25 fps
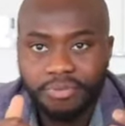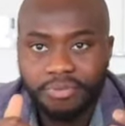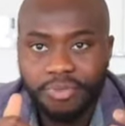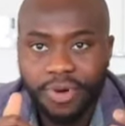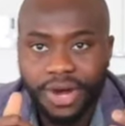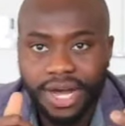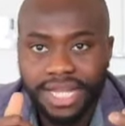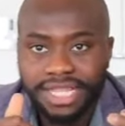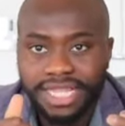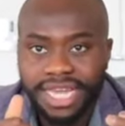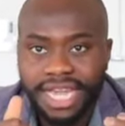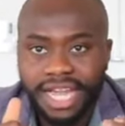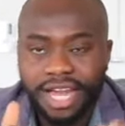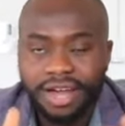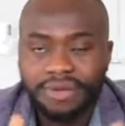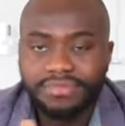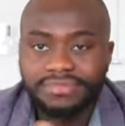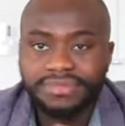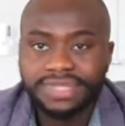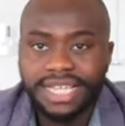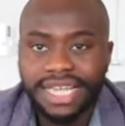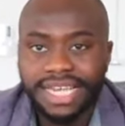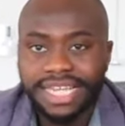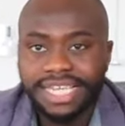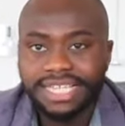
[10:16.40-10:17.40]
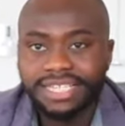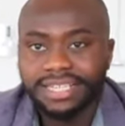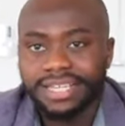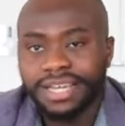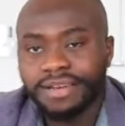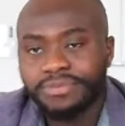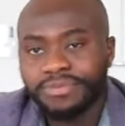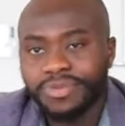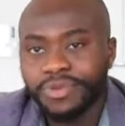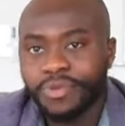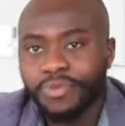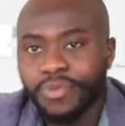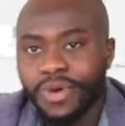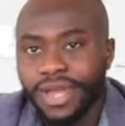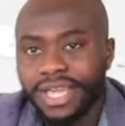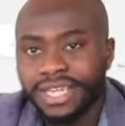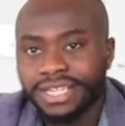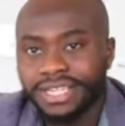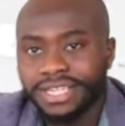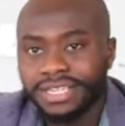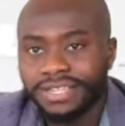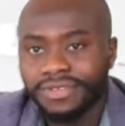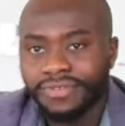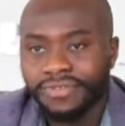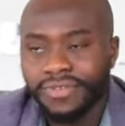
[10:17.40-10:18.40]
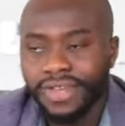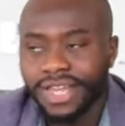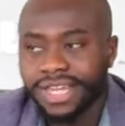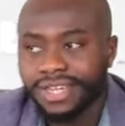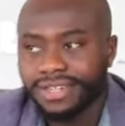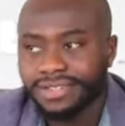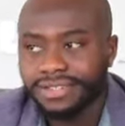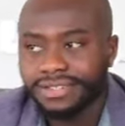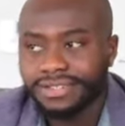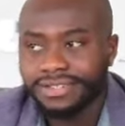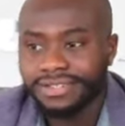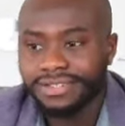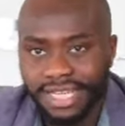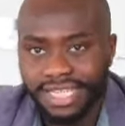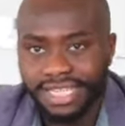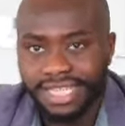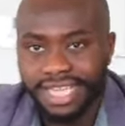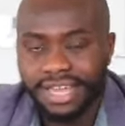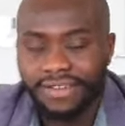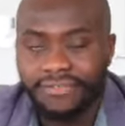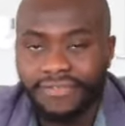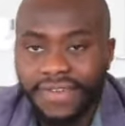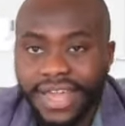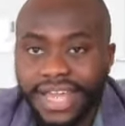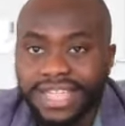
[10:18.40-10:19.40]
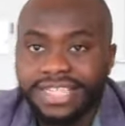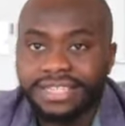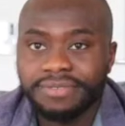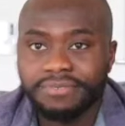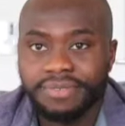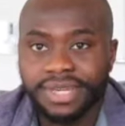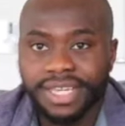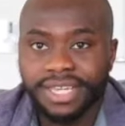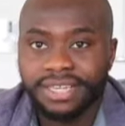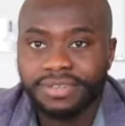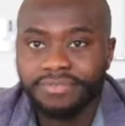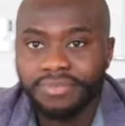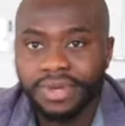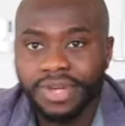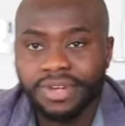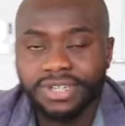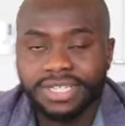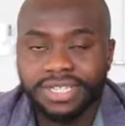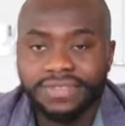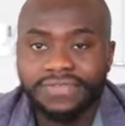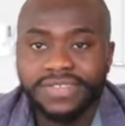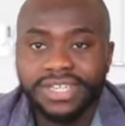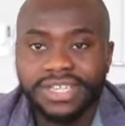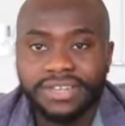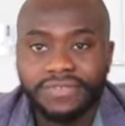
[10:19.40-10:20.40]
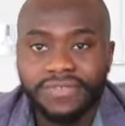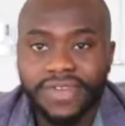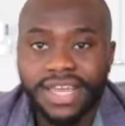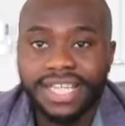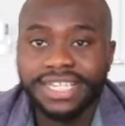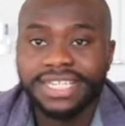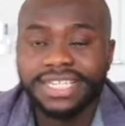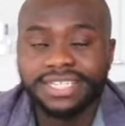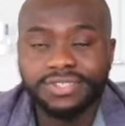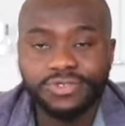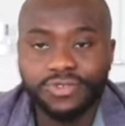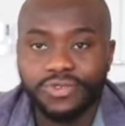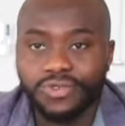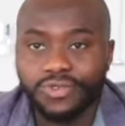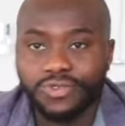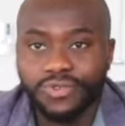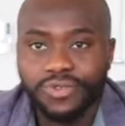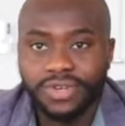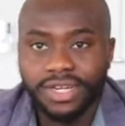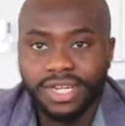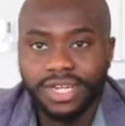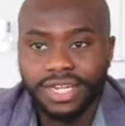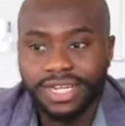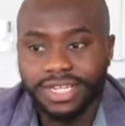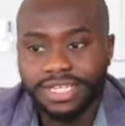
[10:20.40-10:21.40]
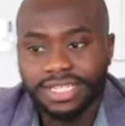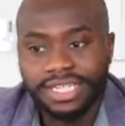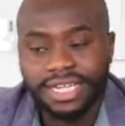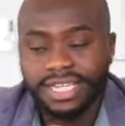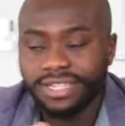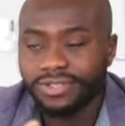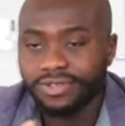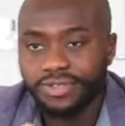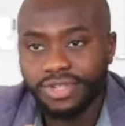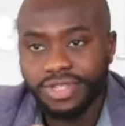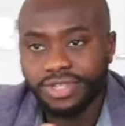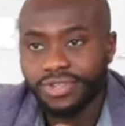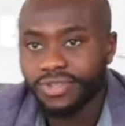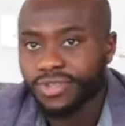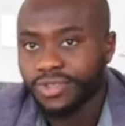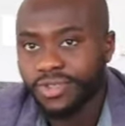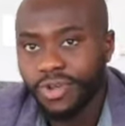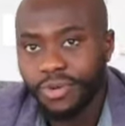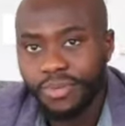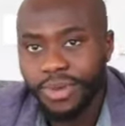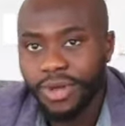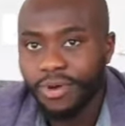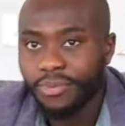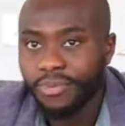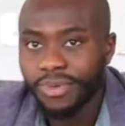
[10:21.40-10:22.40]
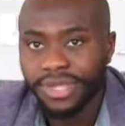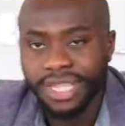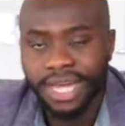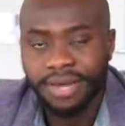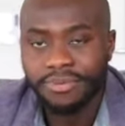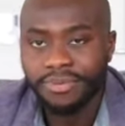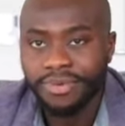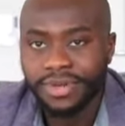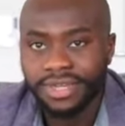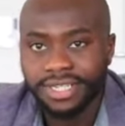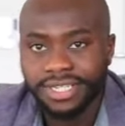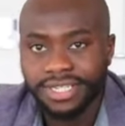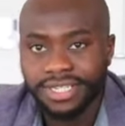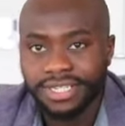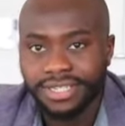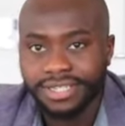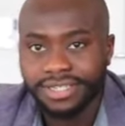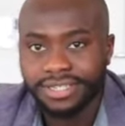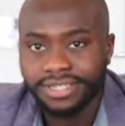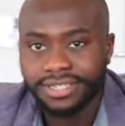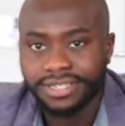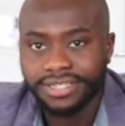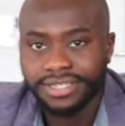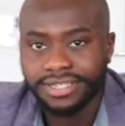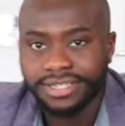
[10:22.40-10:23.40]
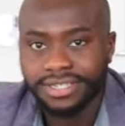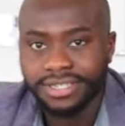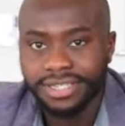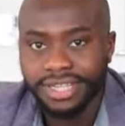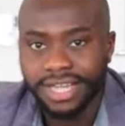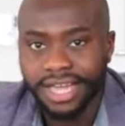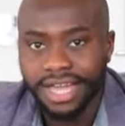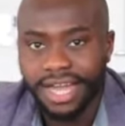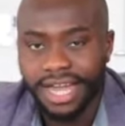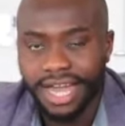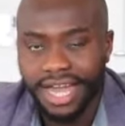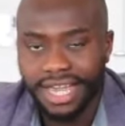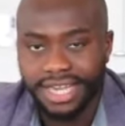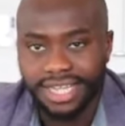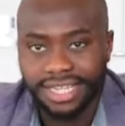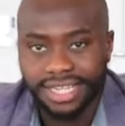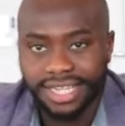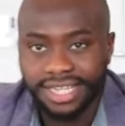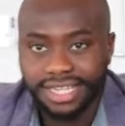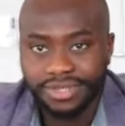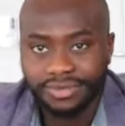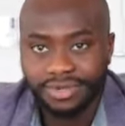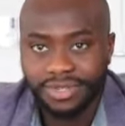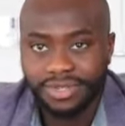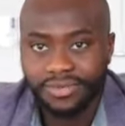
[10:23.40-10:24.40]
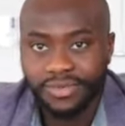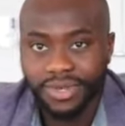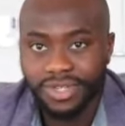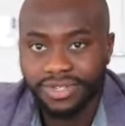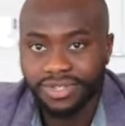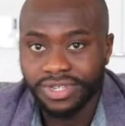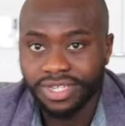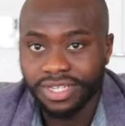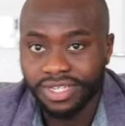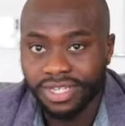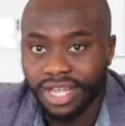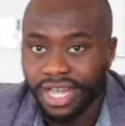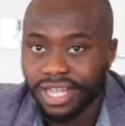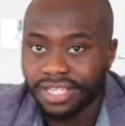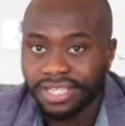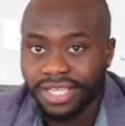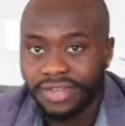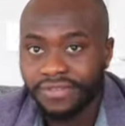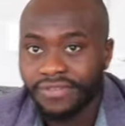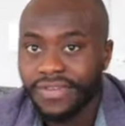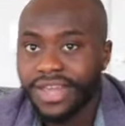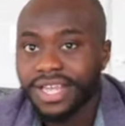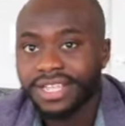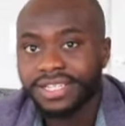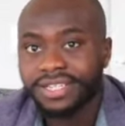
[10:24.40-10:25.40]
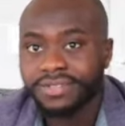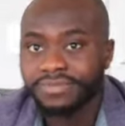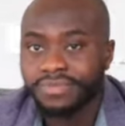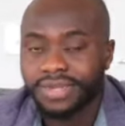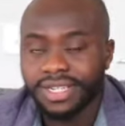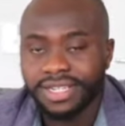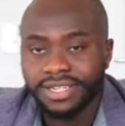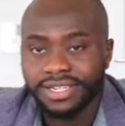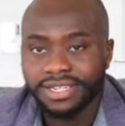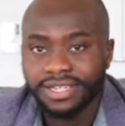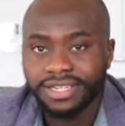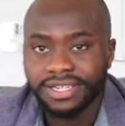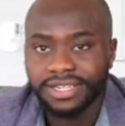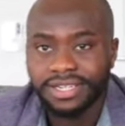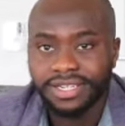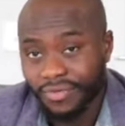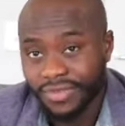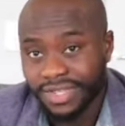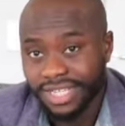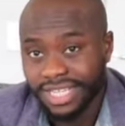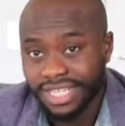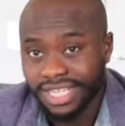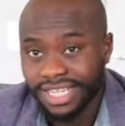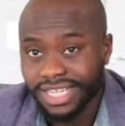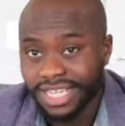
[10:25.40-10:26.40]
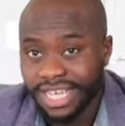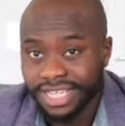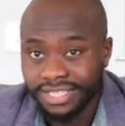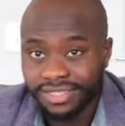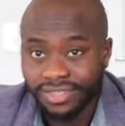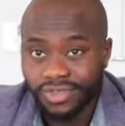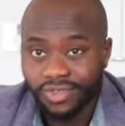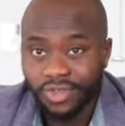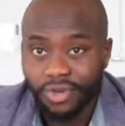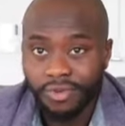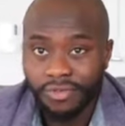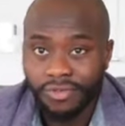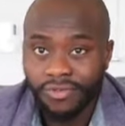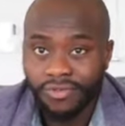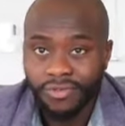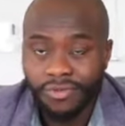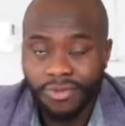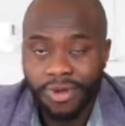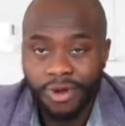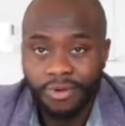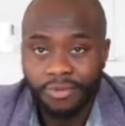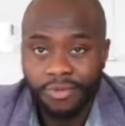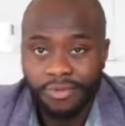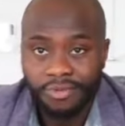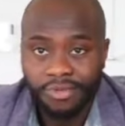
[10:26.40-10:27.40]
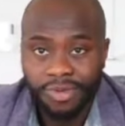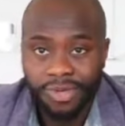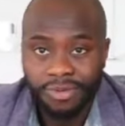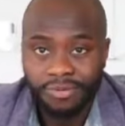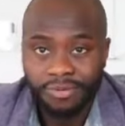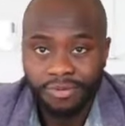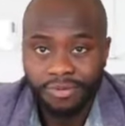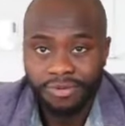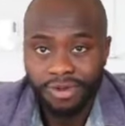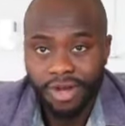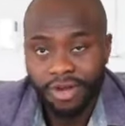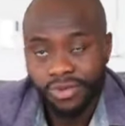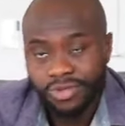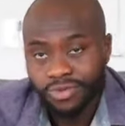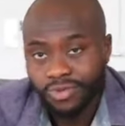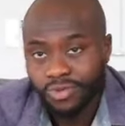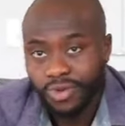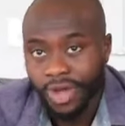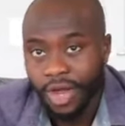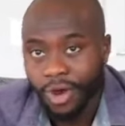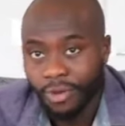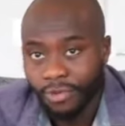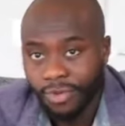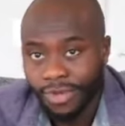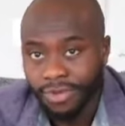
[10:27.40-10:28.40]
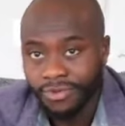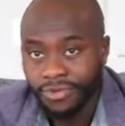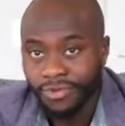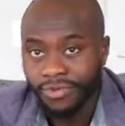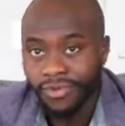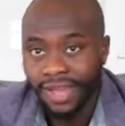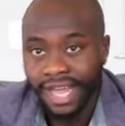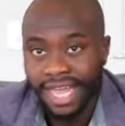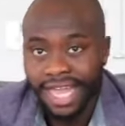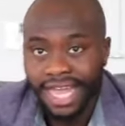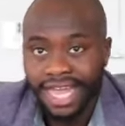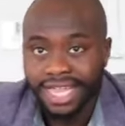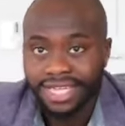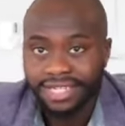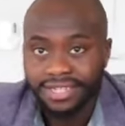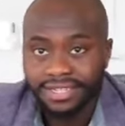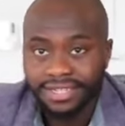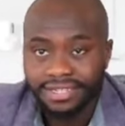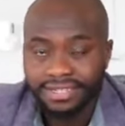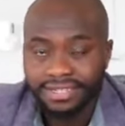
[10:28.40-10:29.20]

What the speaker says: But they need to come to a point, you need to think, is it affecting me? Because if it's affecting you, then you need to stop helping that person. And in this situation, it's starting to affect me. Obviously, this hasn't stopped me from helping people. I'll still help people if I can.